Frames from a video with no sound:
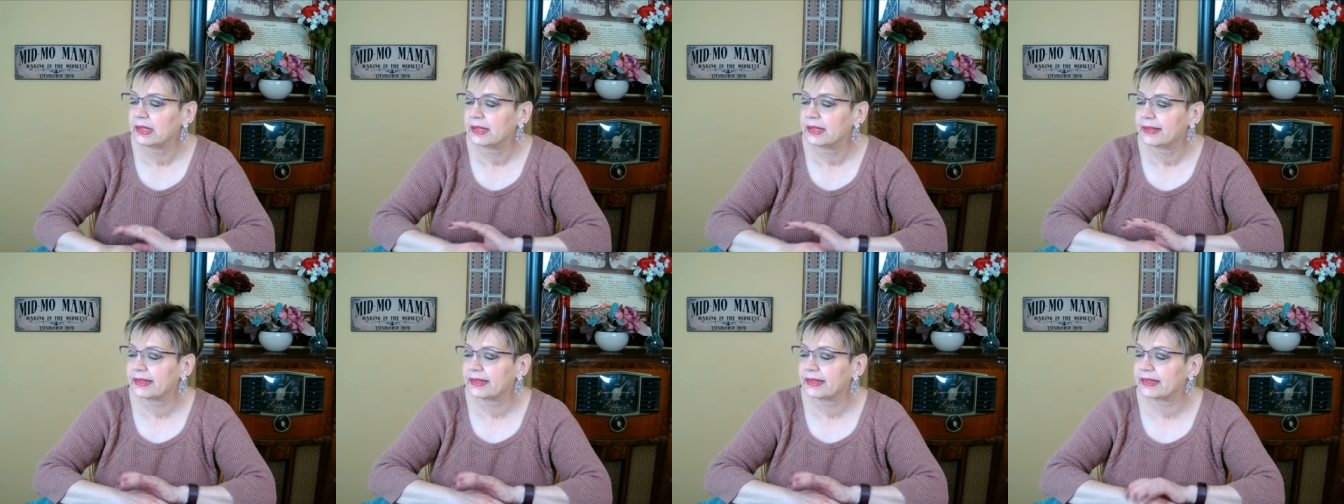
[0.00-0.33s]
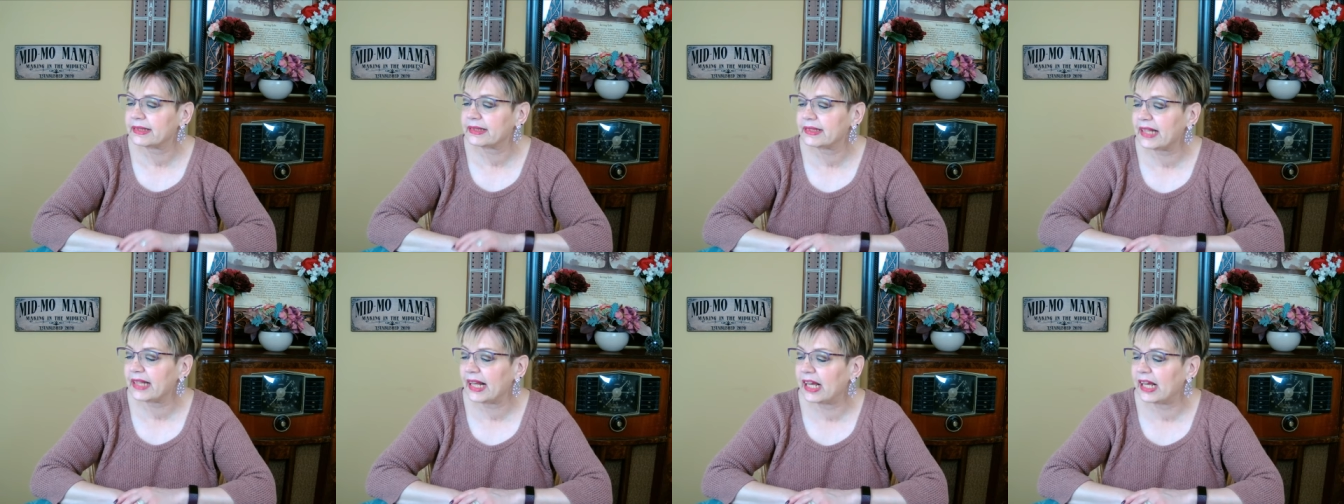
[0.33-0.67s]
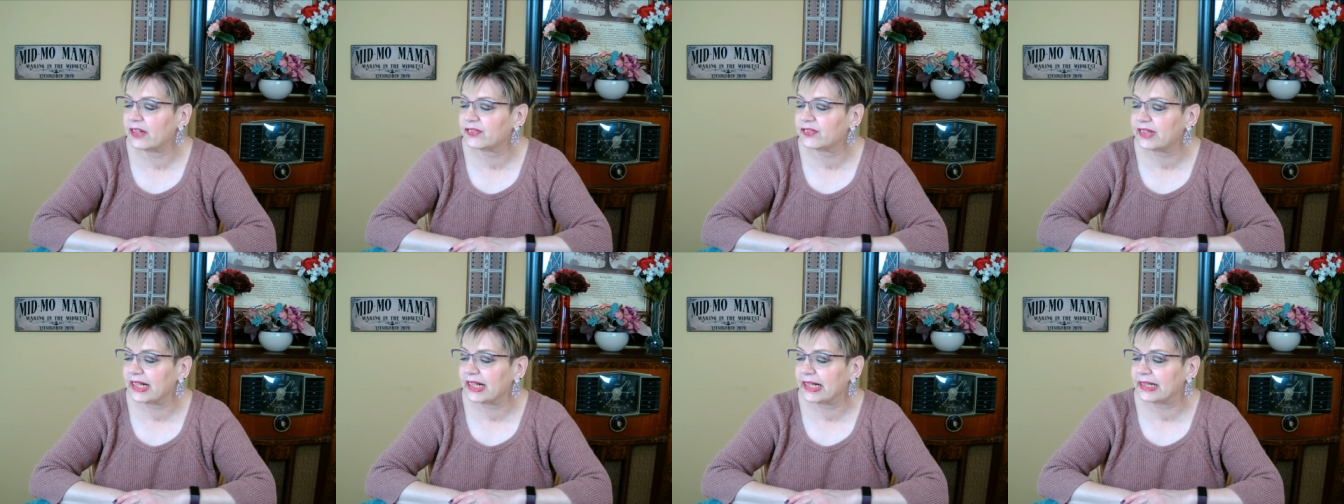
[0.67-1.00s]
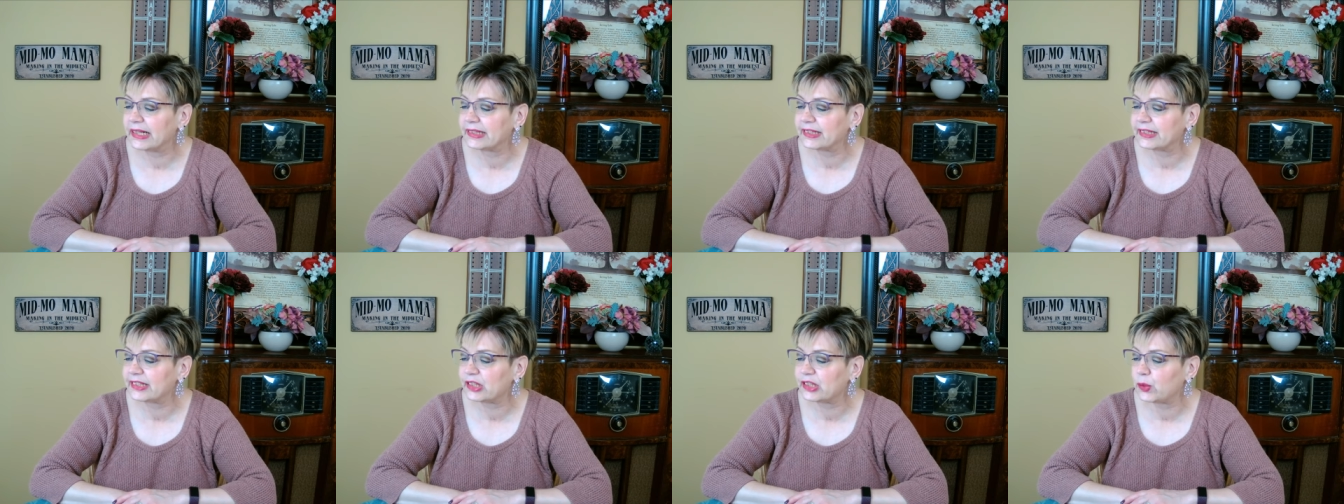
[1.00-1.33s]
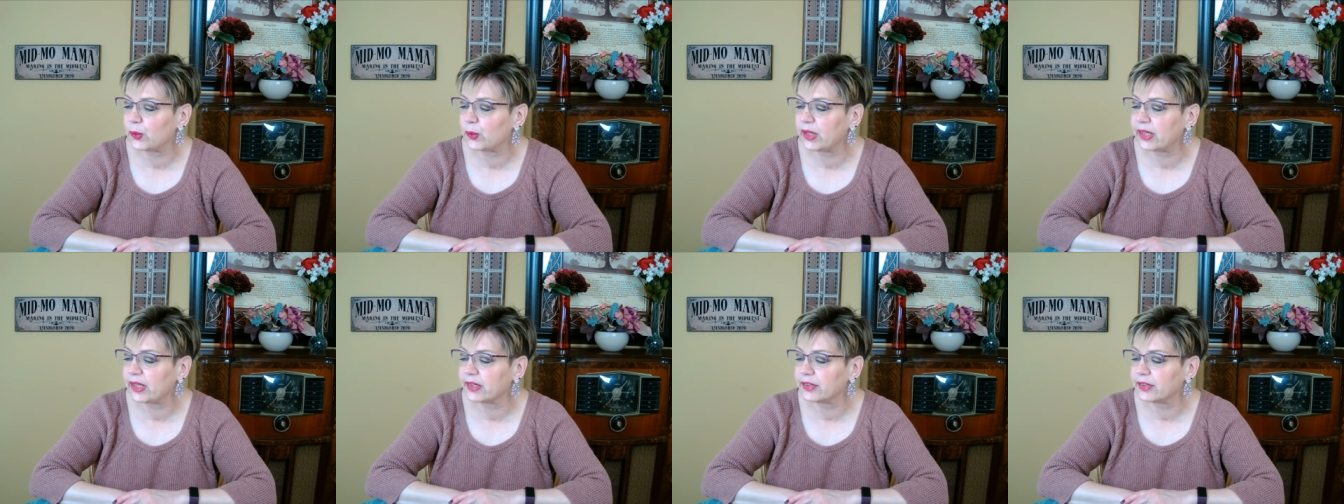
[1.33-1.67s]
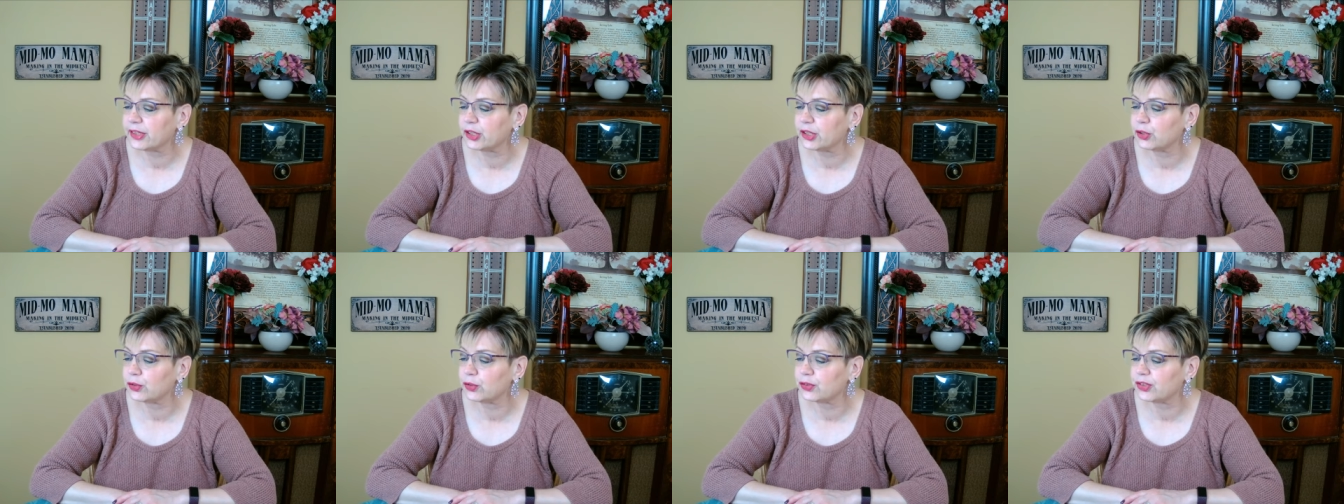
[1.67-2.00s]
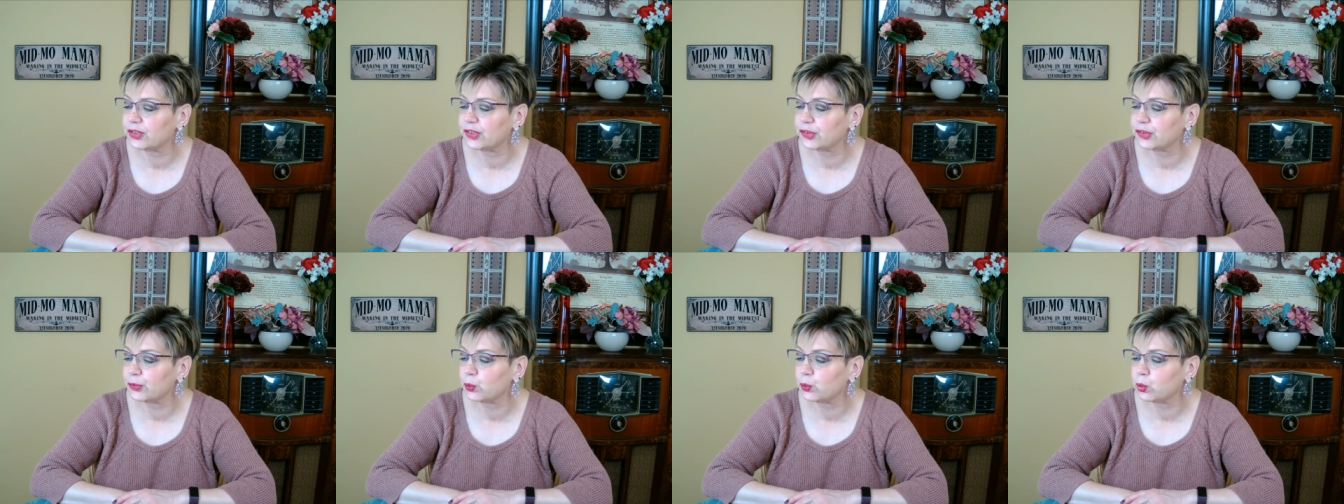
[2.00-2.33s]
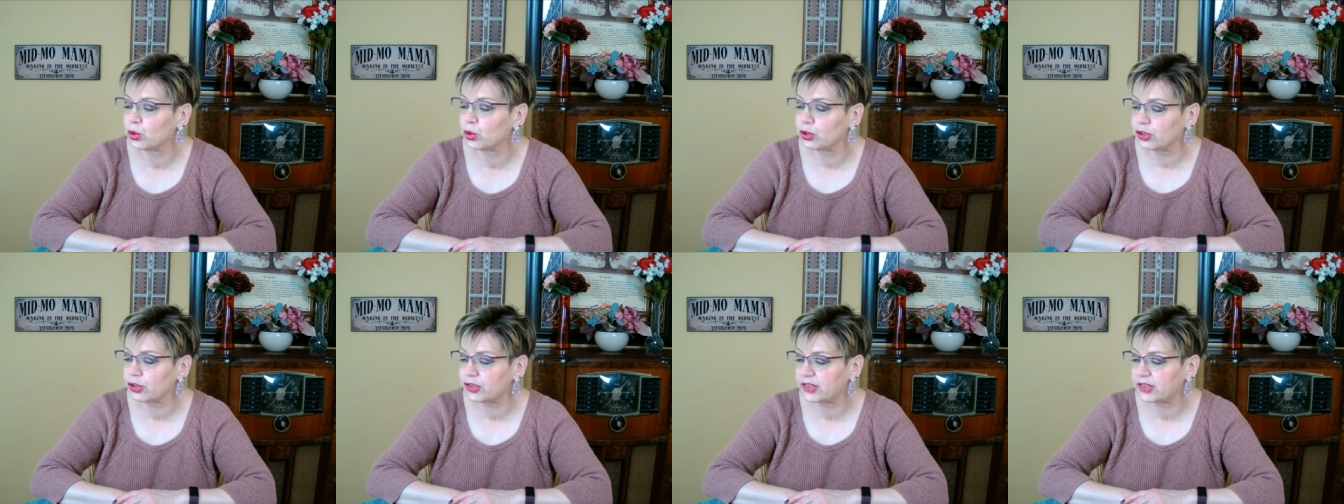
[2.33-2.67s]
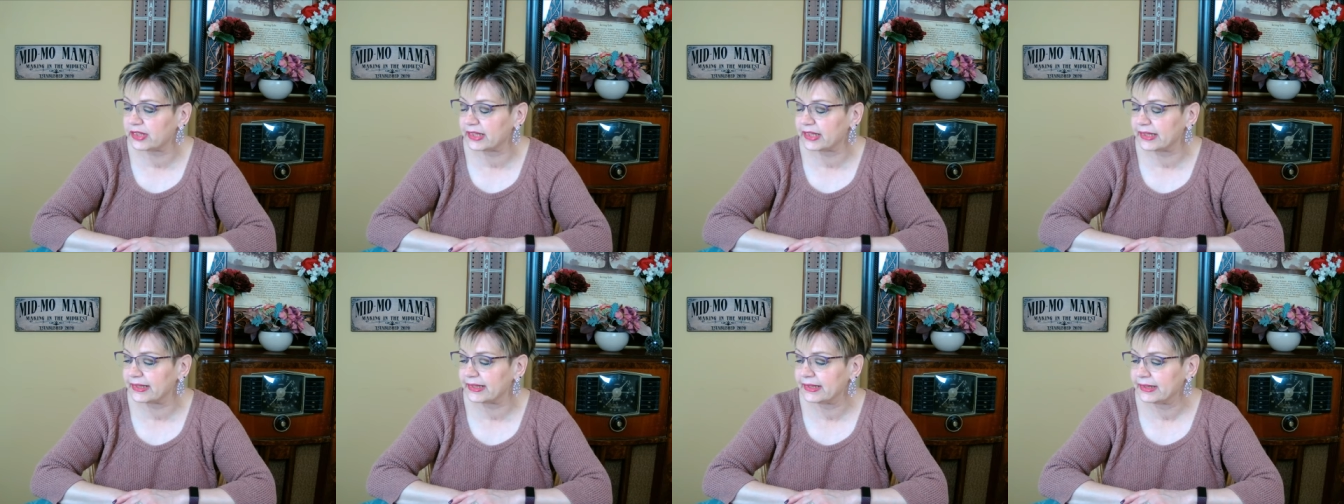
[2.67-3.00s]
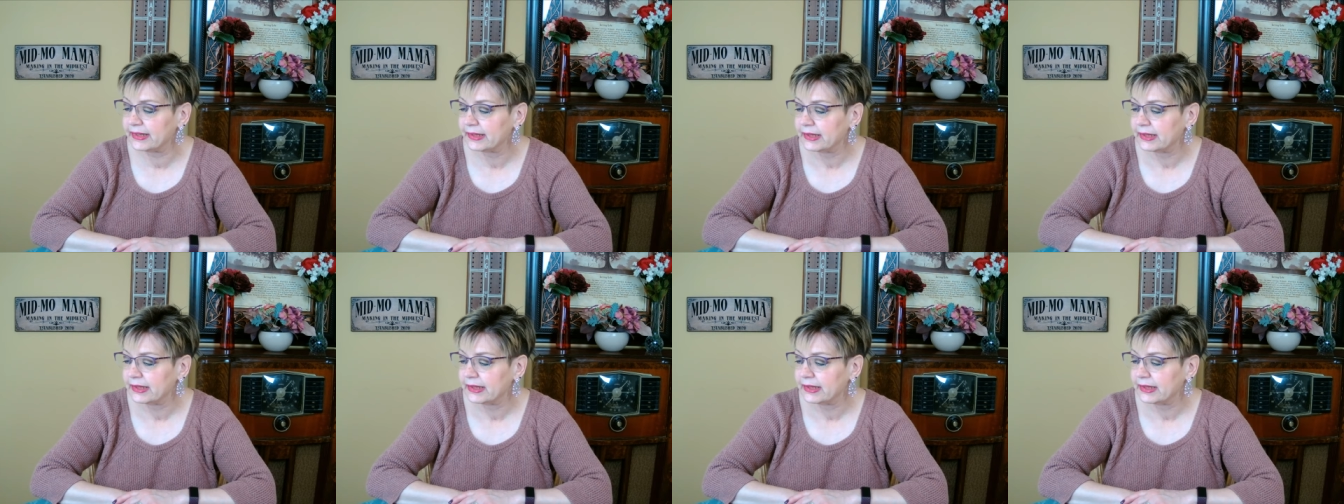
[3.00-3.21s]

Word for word: This Afghan square uses worsted.